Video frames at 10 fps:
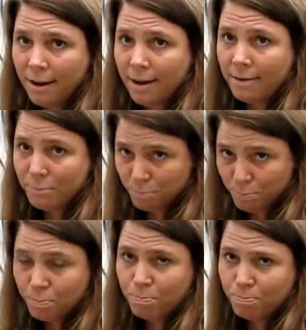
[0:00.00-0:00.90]
and
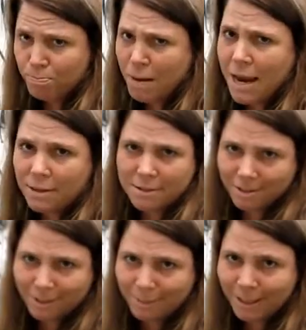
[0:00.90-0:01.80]
pack it to the
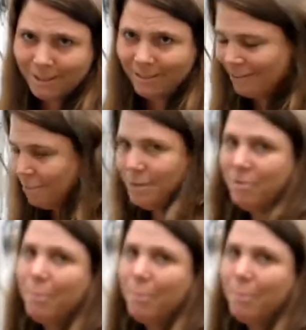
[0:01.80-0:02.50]
limit. Be right